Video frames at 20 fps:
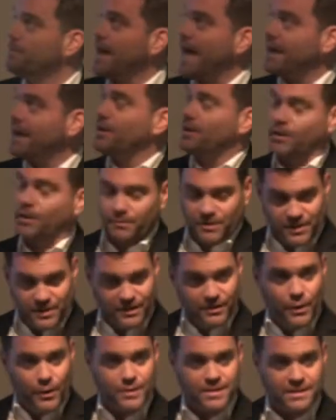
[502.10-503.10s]
back to
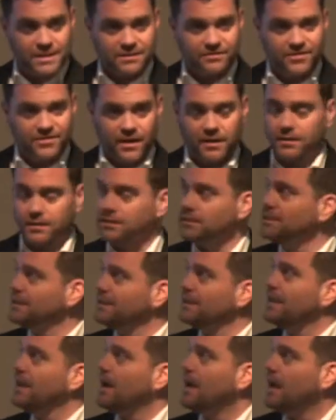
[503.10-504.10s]
closing the funnel.
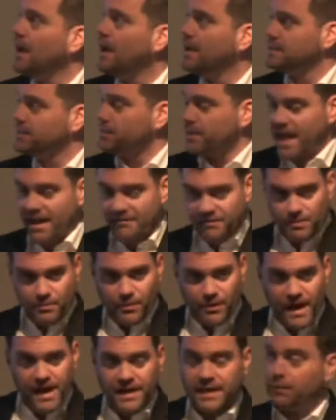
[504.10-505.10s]
So we have the
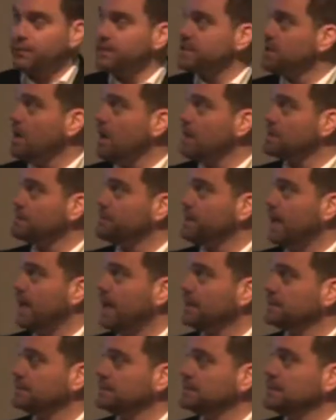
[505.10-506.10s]
branding we talked
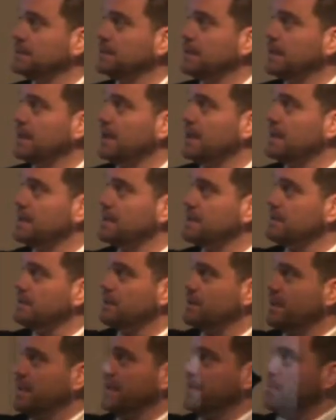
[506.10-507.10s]
about, and then
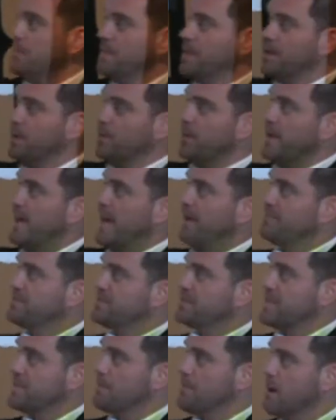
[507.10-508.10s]
in the middle we have
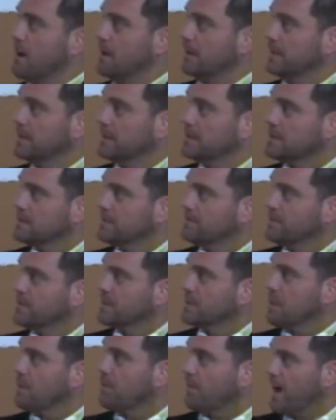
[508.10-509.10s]
CMR leads.
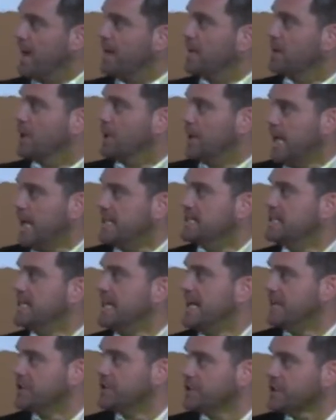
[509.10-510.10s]
So branding creates the
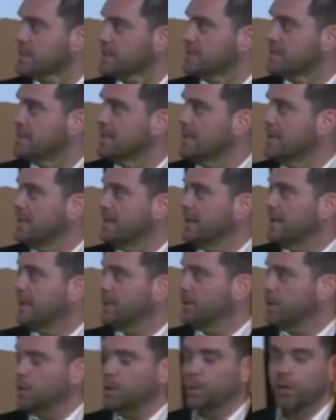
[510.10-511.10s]
interest in
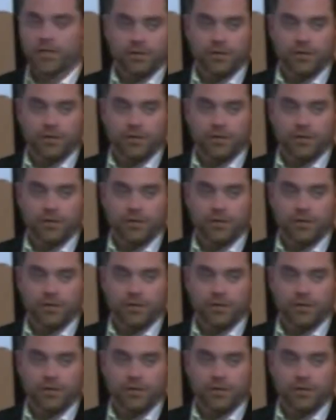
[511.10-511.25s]
you and